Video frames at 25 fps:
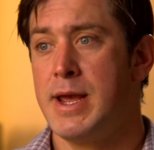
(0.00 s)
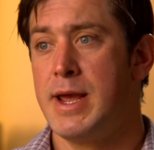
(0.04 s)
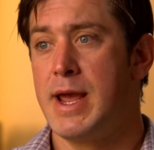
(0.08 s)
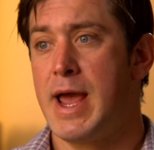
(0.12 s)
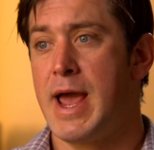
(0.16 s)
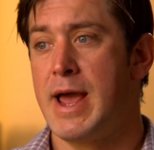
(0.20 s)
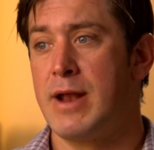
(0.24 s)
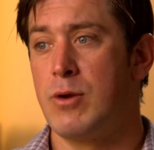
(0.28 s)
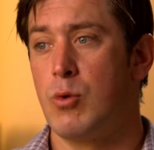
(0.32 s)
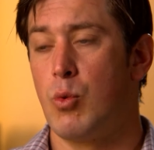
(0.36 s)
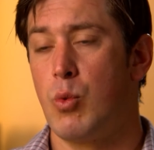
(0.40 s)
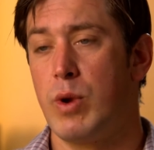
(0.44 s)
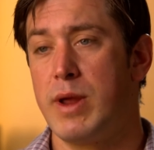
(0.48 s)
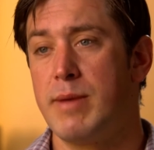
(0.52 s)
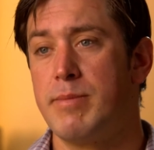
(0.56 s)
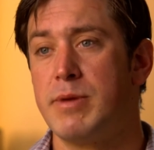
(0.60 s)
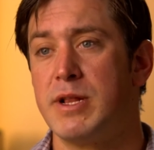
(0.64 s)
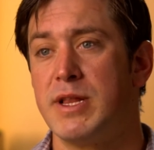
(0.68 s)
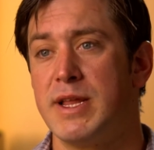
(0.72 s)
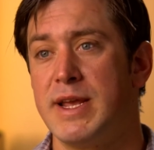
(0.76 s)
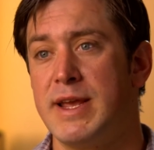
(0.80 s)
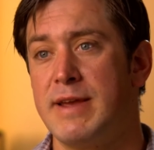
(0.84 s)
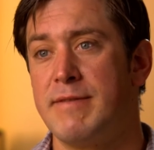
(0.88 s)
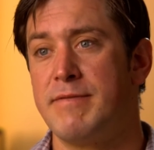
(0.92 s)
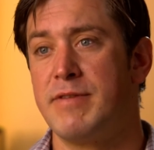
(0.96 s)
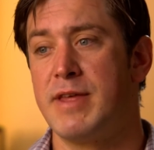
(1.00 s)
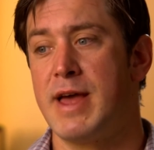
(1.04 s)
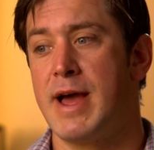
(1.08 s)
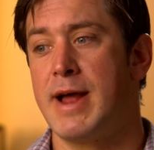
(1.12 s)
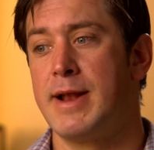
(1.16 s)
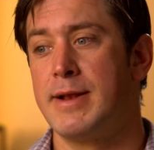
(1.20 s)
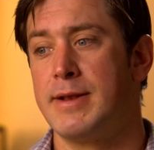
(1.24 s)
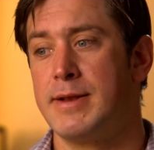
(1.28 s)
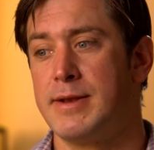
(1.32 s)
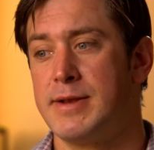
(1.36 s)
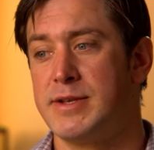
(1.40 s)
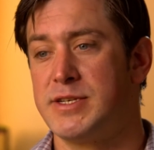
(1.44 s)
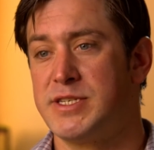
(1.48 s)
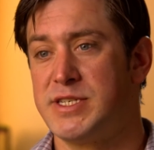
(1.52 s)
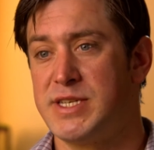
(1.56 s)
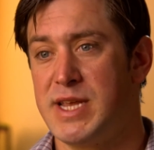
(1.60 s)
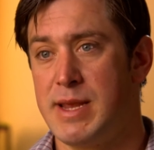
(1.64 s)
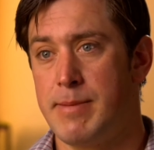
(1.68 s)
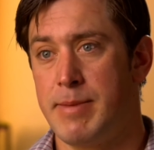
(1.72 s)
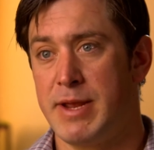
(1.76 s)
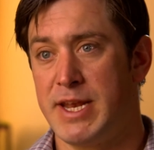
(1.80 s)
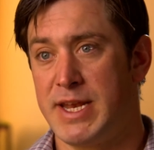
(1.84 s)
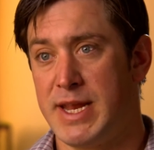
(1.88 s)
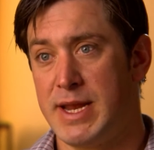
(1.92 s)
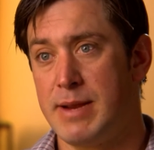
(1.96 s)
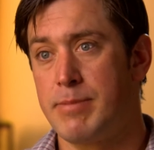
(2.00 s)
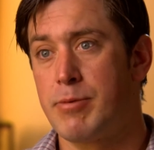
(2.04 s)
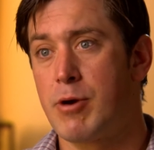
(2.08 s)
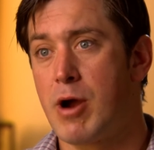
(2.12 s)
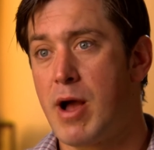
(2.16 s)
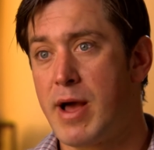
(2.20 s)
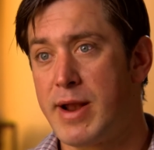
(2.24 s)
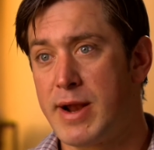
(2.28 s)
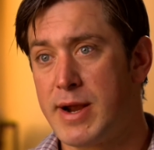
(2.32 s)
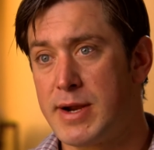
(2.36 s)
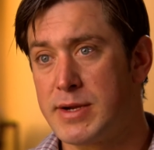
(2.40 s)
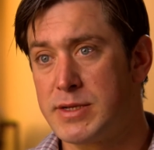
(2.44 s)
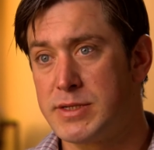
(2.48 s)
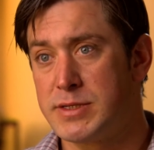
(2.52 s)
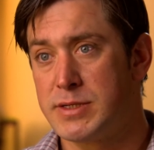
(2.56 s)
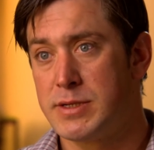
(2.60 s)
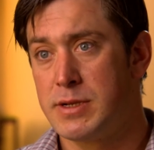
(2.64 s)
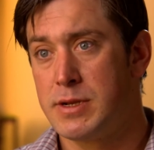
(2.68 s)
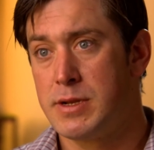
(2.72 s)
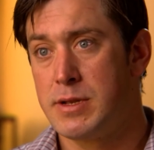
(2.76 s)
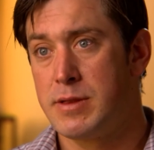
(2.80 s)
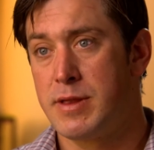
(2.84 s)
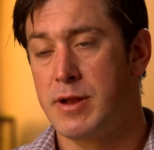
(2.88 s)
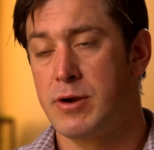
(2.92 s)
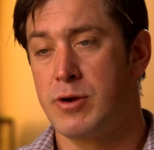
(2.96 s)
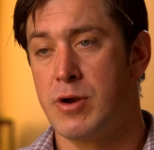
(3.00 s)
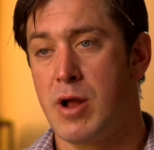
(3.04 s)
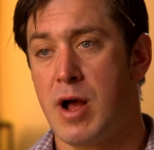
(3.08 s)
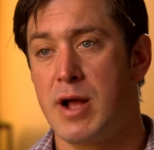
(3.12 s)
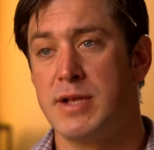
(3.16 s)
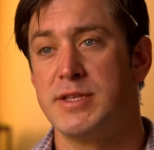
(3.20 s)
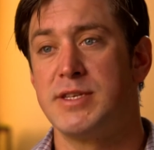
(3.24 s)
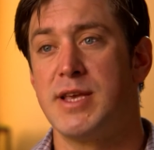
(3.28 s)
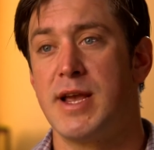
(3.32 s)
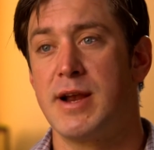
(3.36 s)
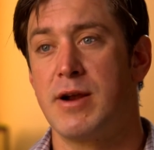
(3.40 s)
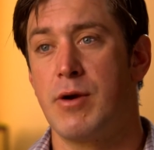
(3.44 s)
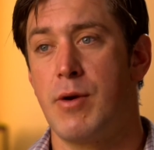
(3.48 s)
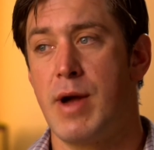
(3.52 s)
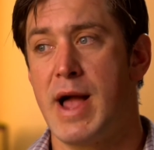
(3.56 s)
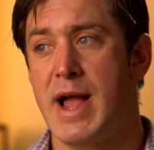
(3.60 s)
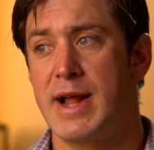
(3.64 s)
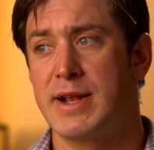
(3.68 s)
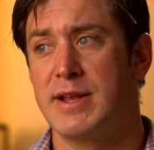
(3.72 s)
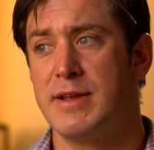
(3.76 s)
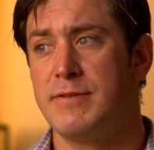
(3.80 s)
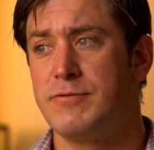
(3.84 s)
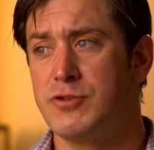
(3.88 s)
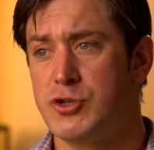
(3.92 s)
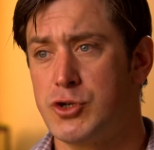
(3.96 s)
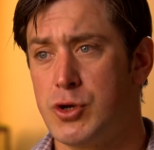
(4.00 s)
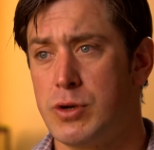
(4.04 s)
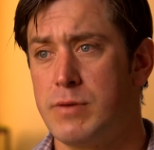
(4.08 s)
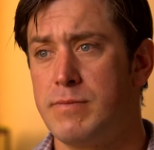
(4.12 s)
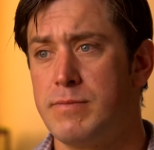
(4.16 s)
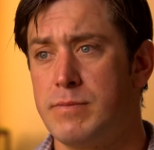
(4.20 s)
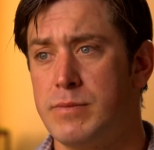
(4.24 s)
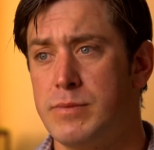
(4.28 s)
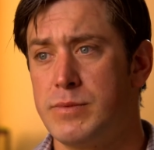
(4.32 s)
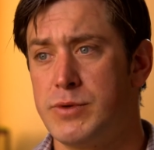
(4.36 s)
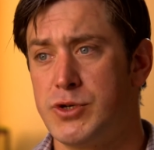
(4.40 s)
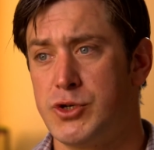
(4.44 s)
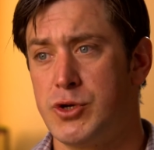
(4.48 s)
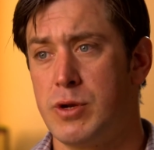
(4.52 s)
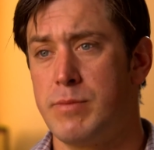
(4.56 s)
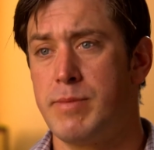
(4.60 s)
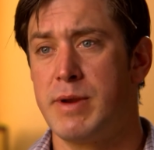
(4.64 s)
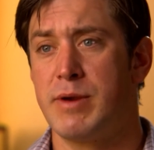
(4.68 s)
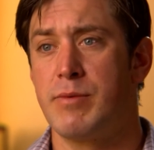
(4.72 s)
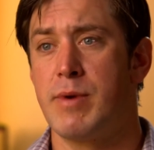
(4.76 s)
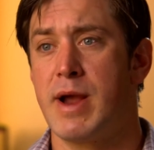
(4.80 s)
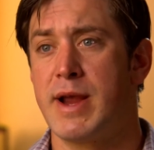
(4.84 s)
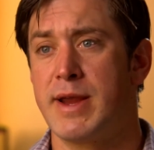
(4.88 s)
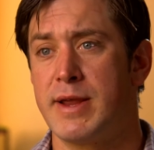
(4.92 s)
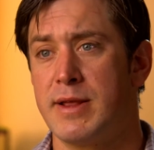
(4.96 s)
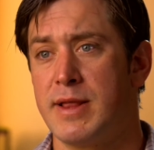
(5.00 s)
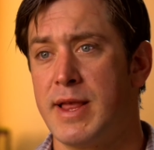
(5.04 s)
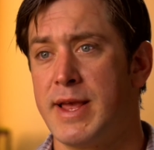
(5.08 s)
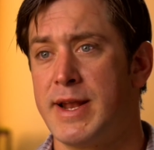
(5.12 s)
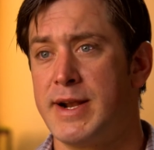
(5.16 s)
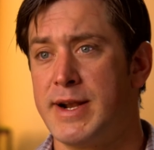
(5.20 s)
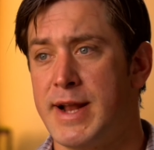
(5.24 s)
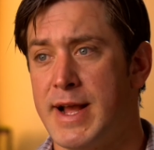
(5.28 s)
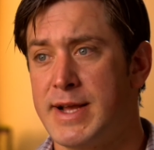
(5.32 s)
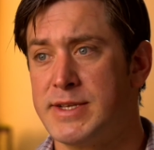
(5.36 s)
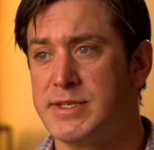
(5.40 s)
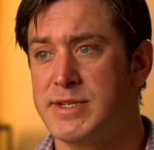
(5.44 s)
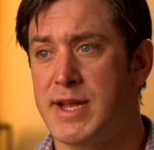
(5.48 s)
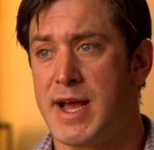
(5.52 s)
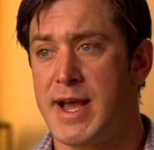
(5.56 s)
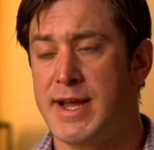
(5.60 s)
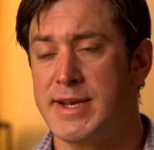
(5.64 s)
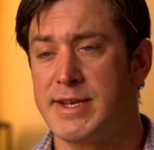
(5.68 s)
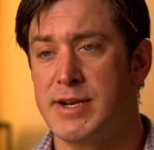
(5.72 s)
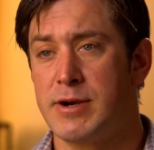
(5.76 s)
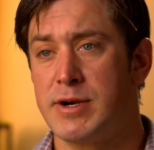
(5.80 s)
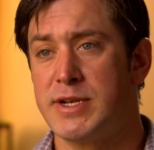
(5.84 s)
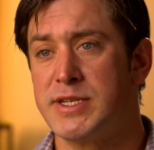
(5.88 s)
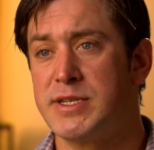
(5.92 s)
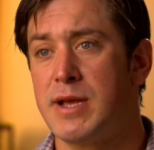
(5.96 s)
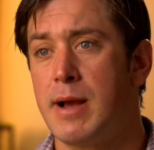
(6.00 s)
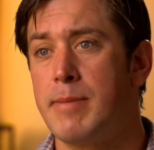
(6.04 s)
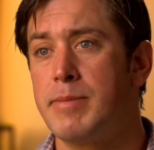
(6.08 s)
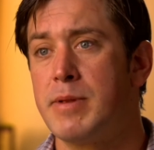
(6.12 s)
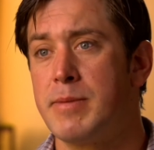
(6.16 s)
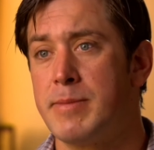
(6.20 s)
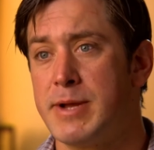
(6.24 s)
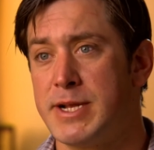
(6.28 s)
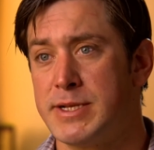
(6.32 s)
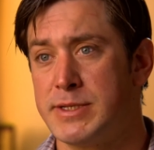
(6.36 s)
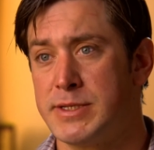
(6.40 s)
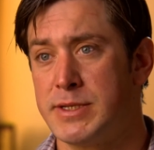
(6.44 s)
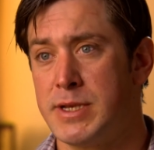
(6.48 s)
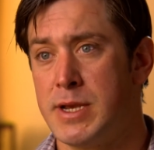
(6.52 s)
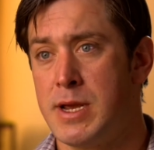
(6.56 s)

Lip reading: and we believe that CBD products that are non-psychoactive should be regulated as dietary supplements.